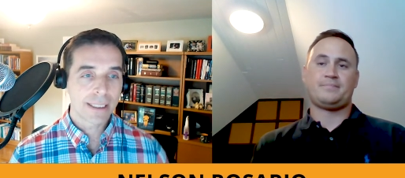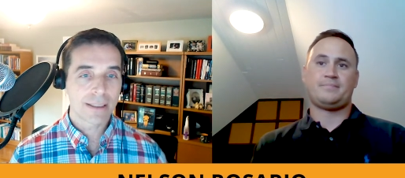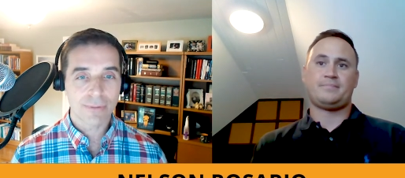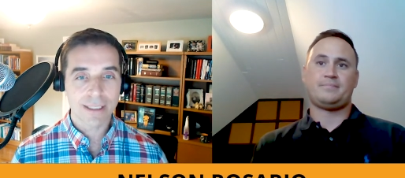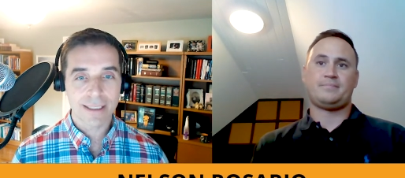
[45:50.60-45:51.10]
Speaker 1: in
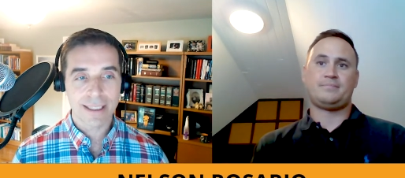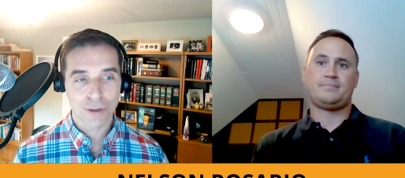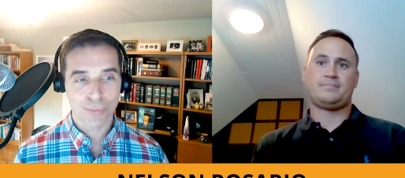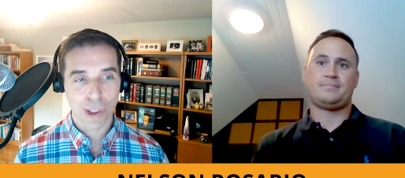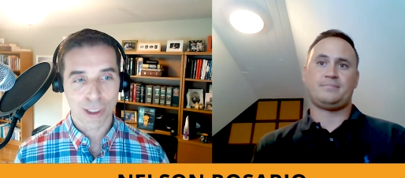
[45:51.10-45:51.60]
the
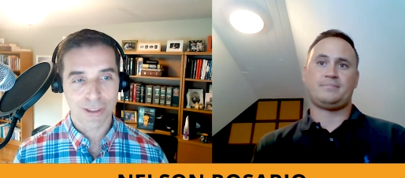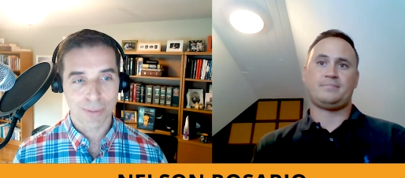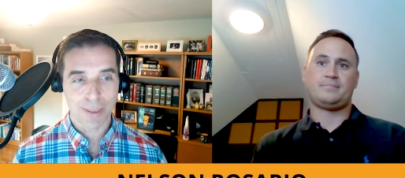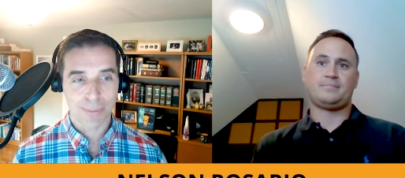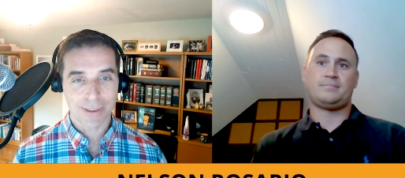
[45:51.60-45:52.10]
residential market, some
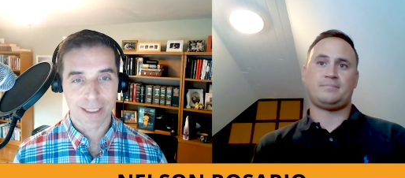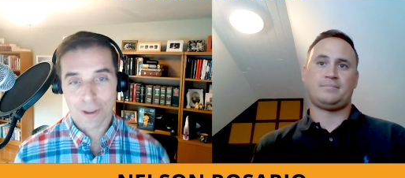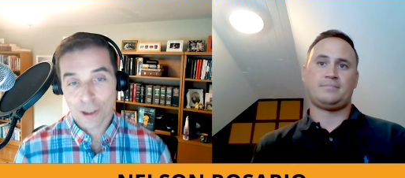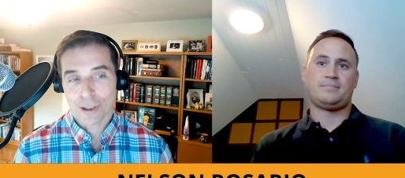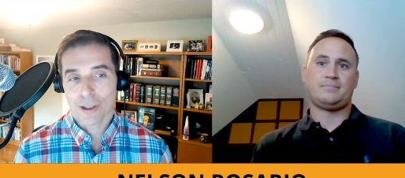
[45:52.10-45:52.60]
people say,
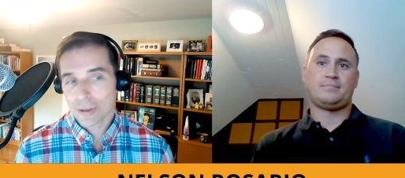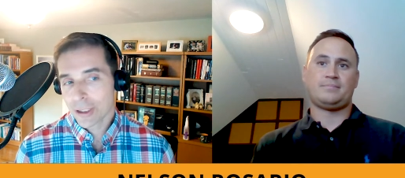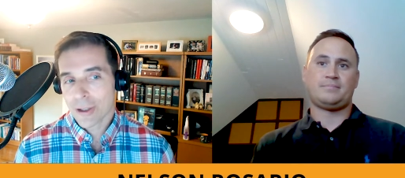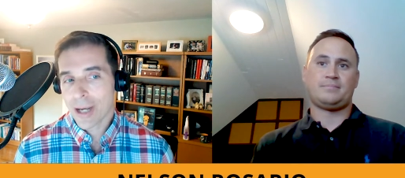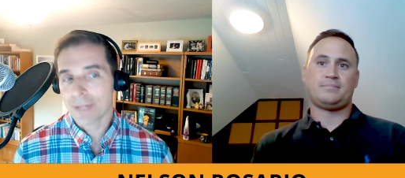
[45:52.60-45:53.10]
look,
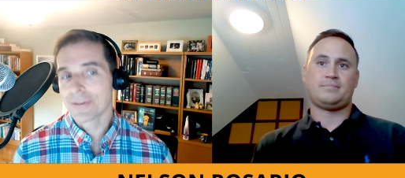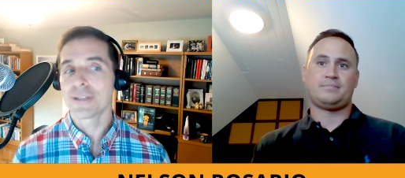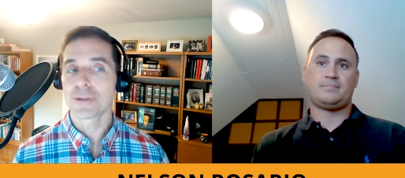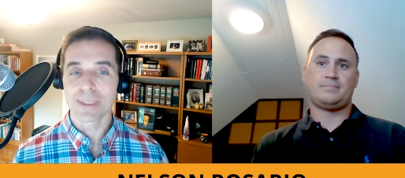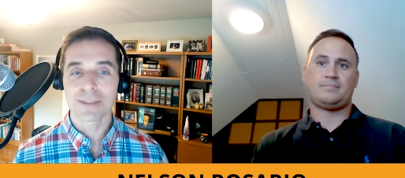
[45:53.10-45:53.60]

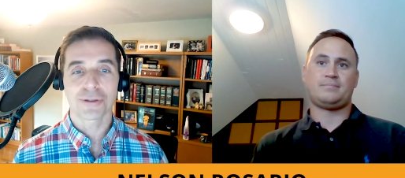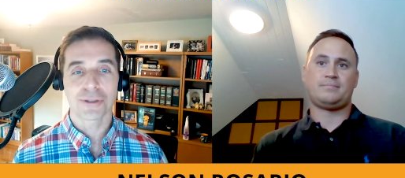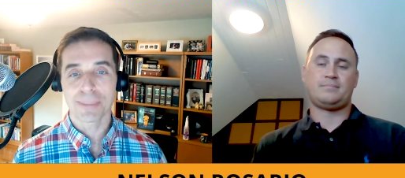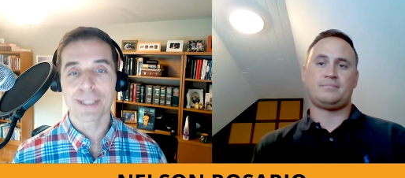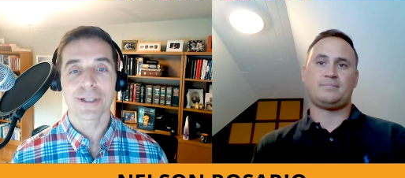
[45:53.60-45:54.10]
NFTs would be so
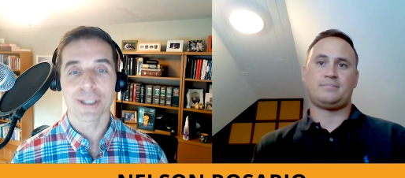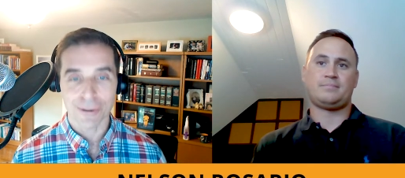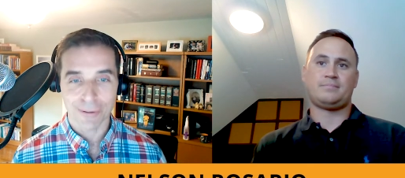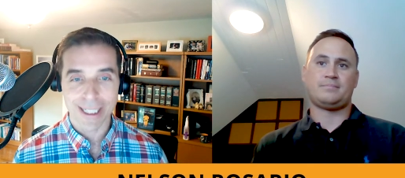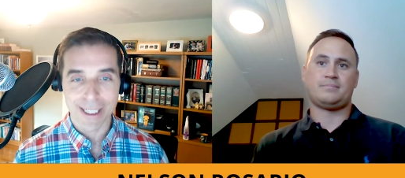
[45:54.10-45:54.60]
superior,
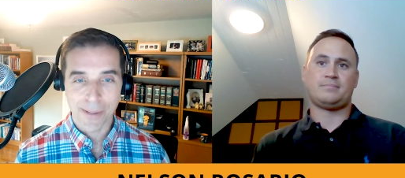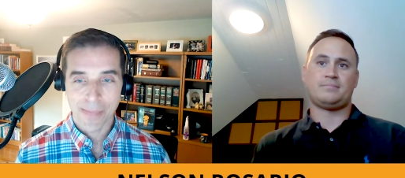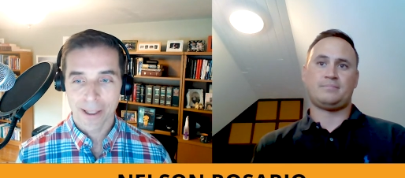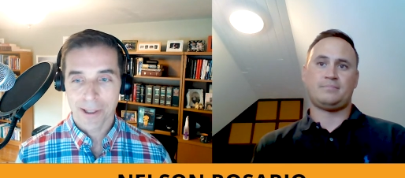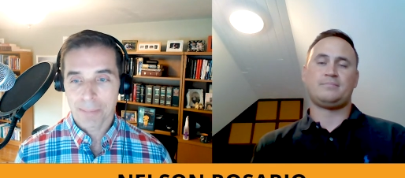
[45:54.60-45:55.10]
right?
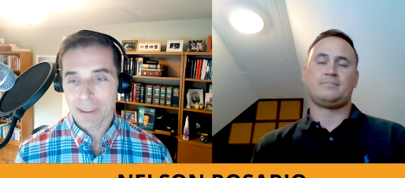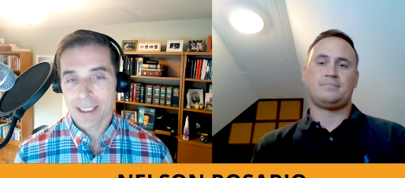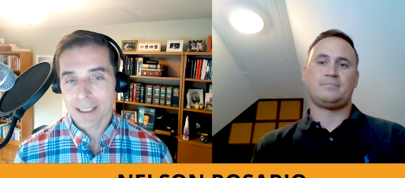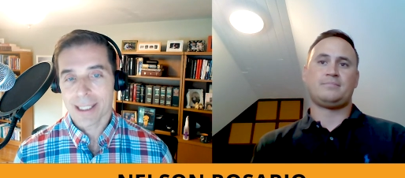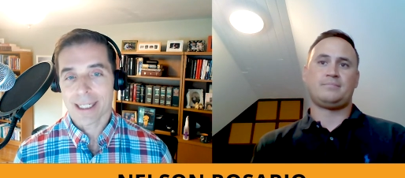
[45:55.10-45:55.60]
But
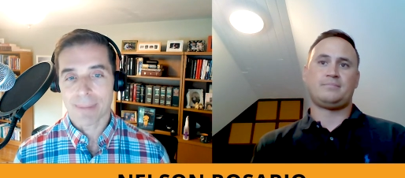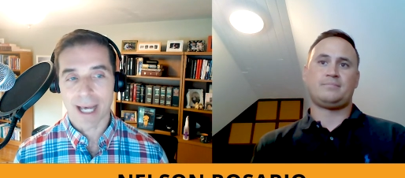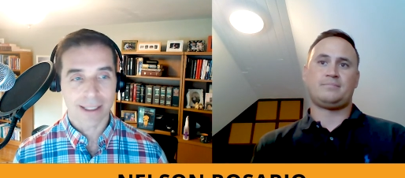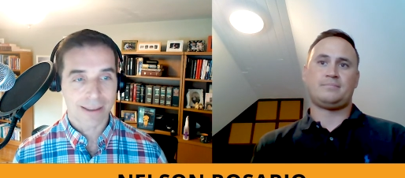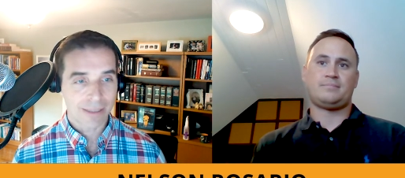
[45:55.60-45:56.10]
then you think
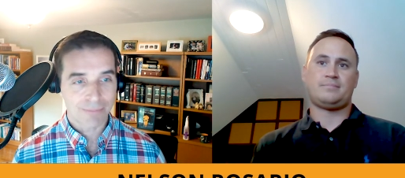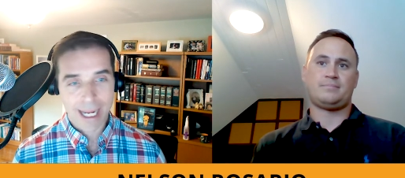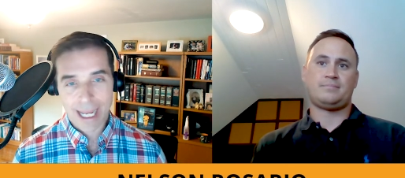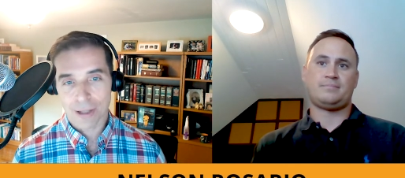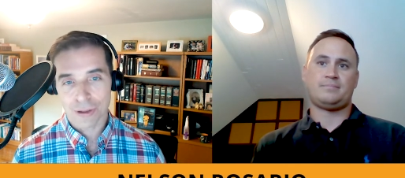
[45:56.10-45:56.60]
about it. If my
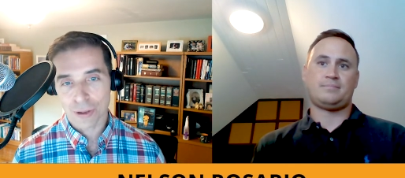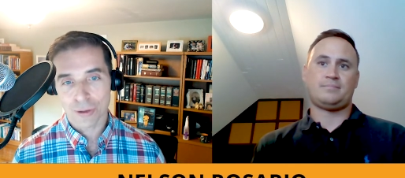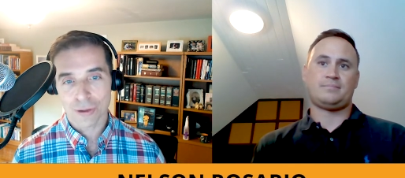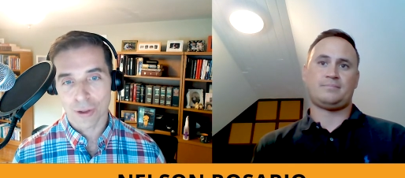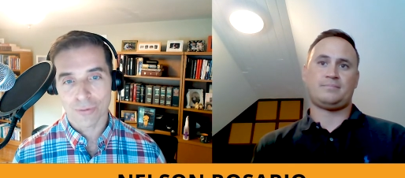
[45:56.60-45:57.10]
house
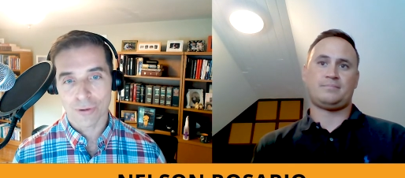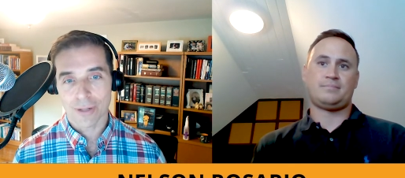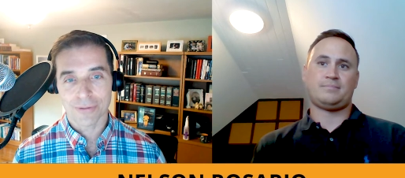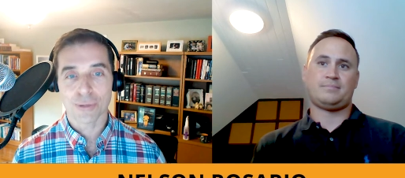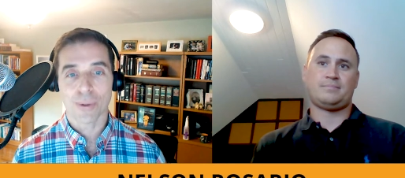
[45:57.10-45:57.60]
turns over
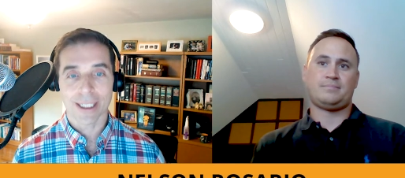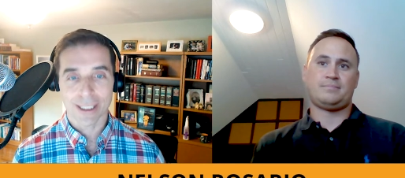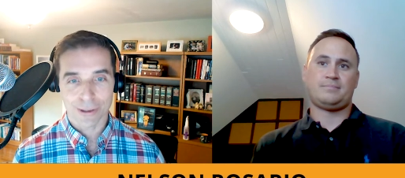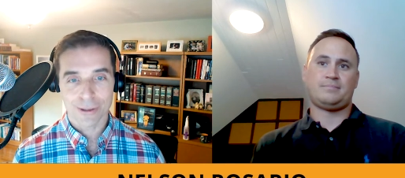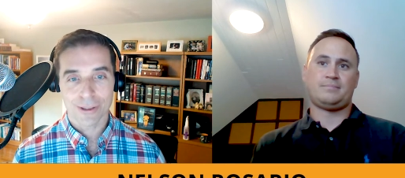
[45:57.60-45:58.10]
every 20
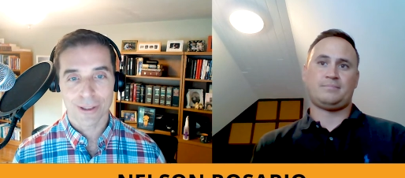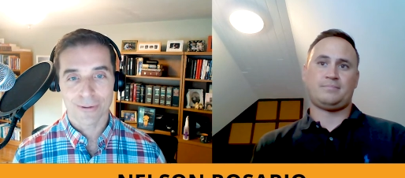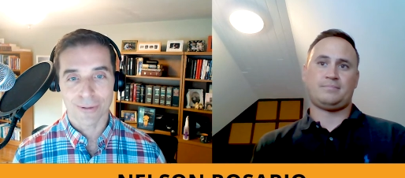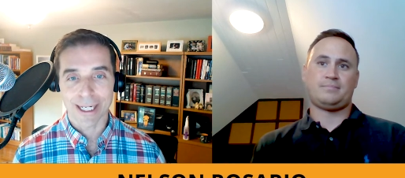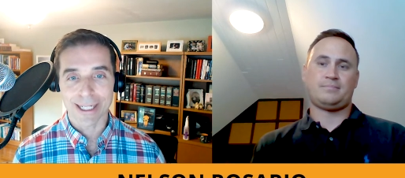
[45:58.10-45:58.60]
years,
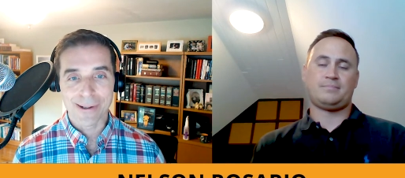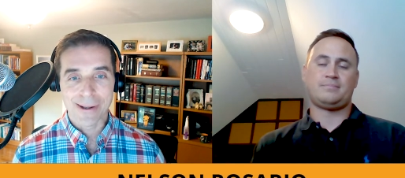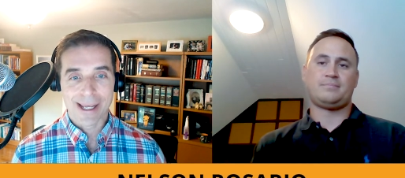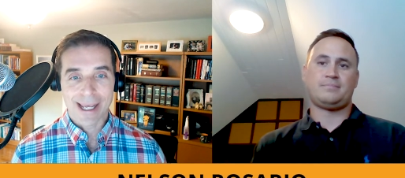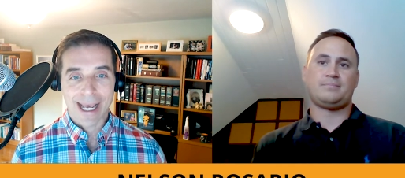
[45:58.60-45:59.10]
right,
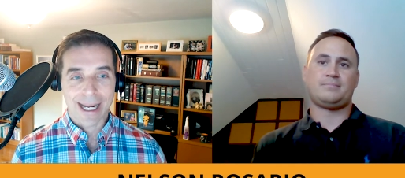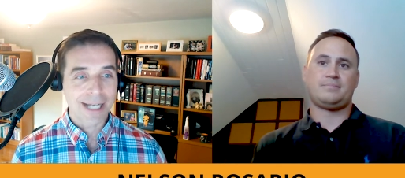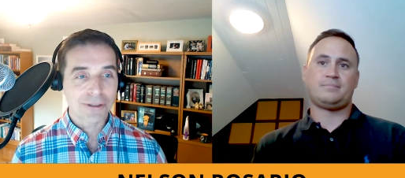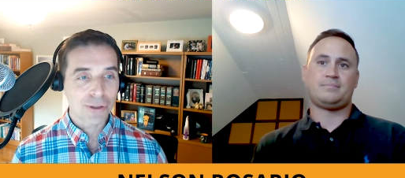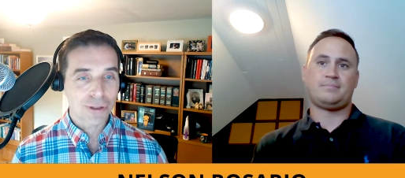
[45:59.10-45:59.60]
and I
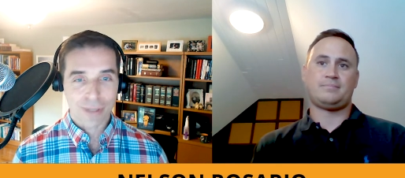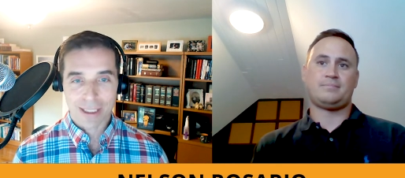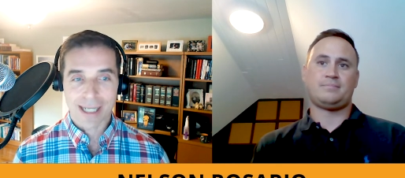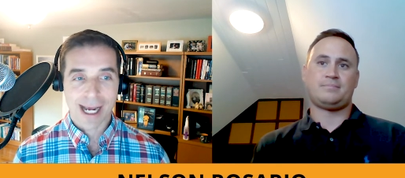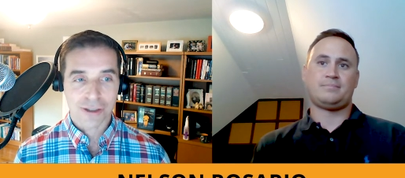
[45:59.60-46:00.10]
do the
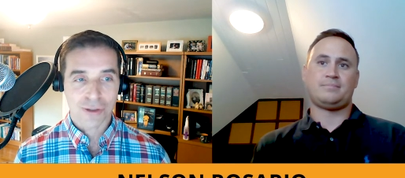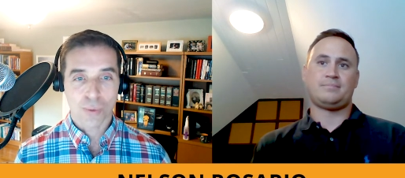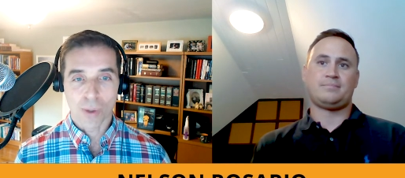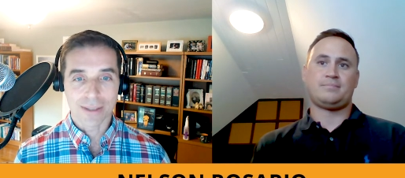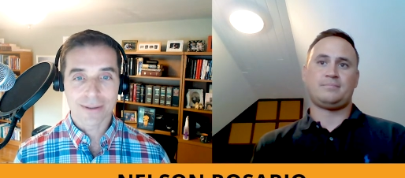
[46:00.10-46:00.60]
transaction
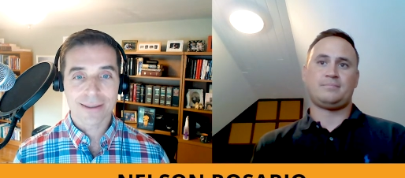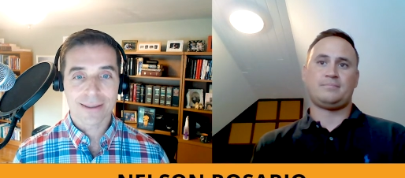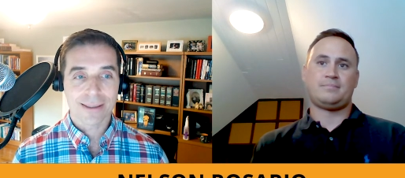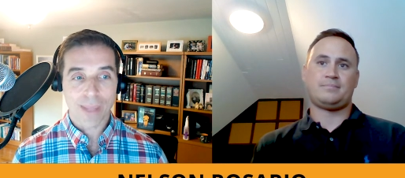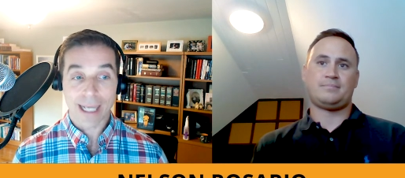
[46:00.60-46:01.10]

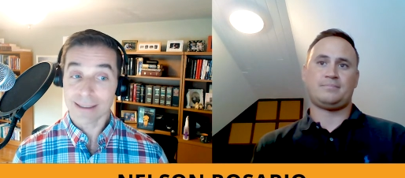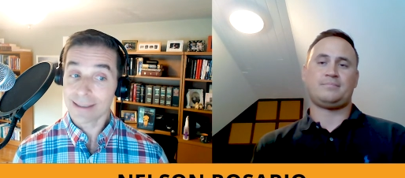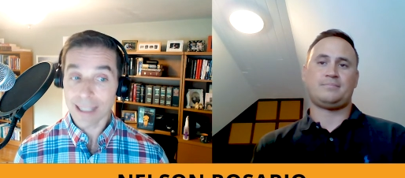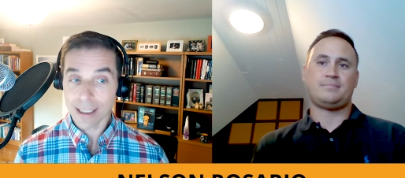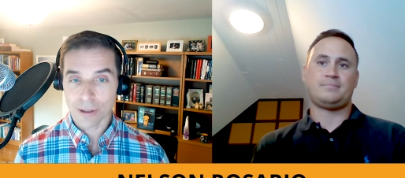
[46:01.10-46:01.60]
once as a
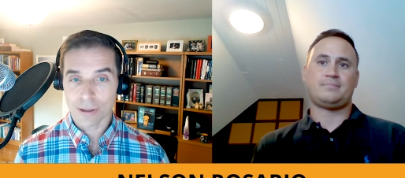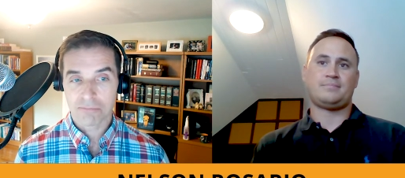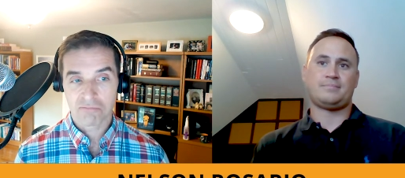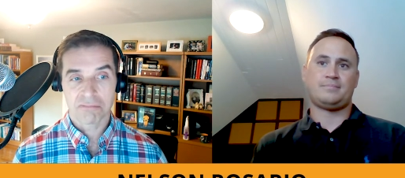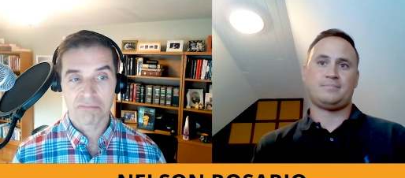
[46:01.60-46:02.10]
seller,
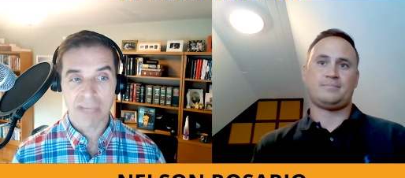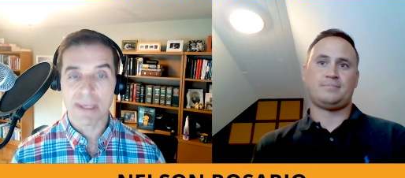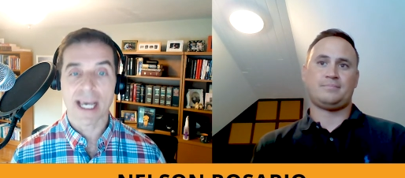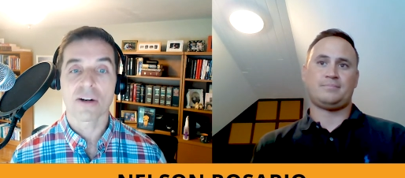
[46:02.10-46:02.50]
maybe I